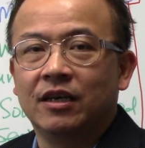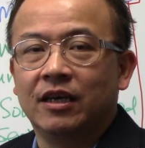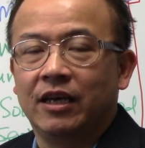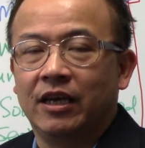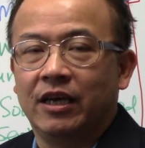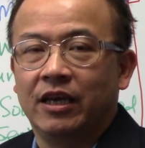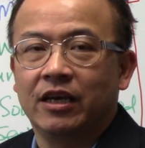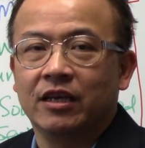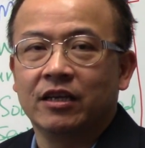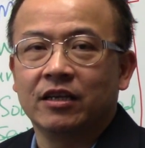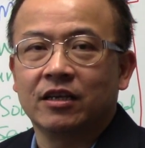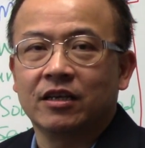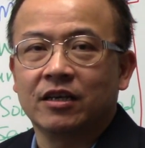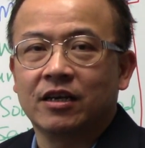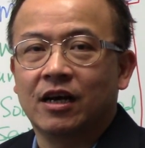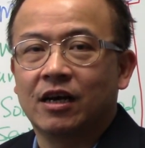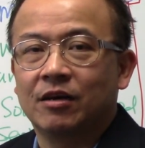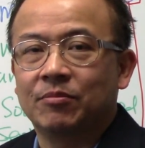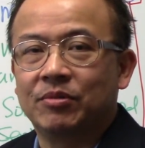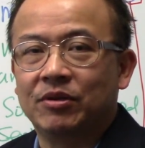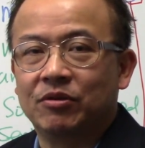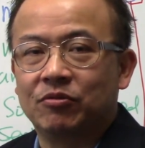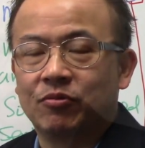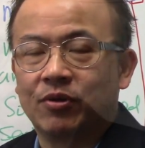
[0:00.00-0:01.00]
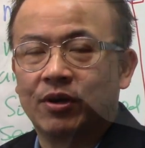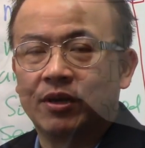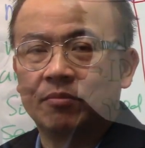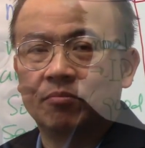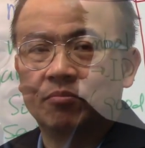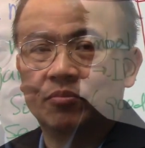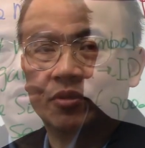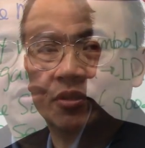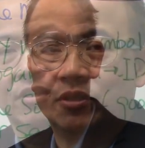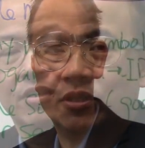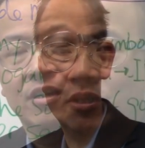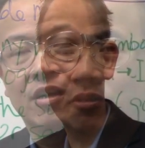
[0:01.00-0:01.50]
and copyright
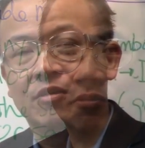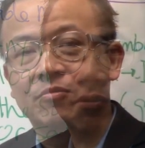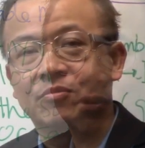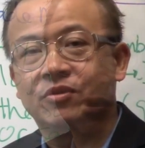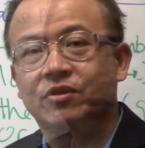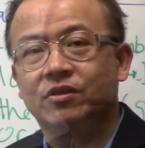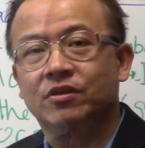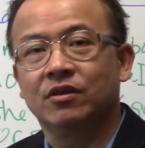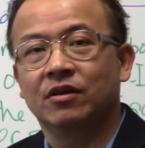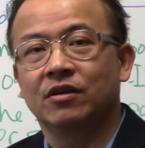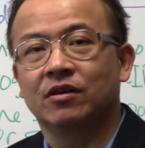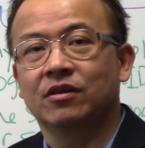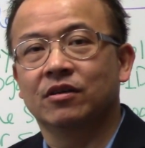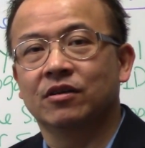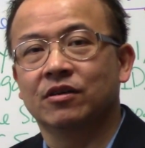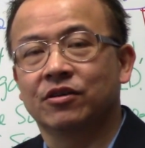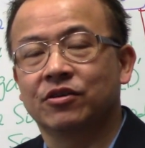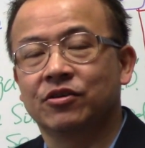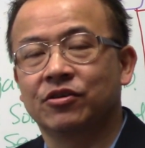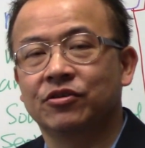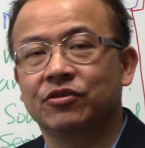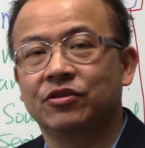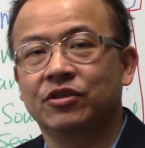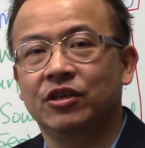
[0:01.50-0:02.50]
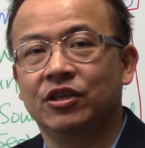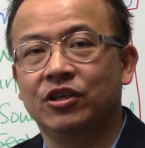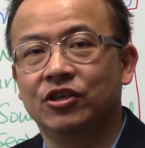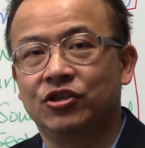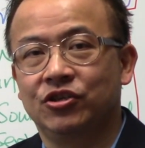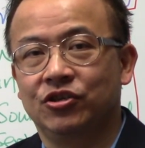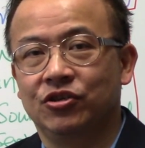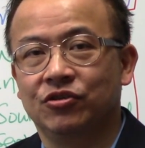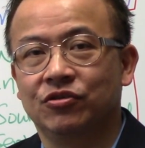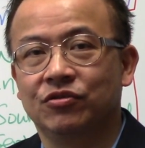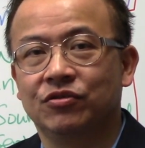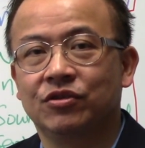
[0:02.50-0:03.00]
and common occurred
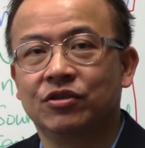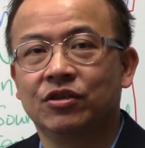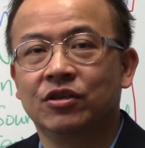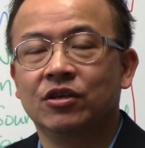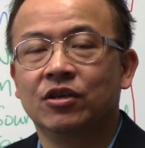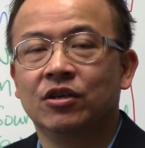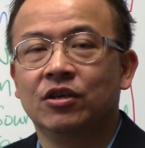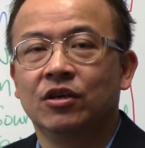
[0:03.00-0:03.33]
issues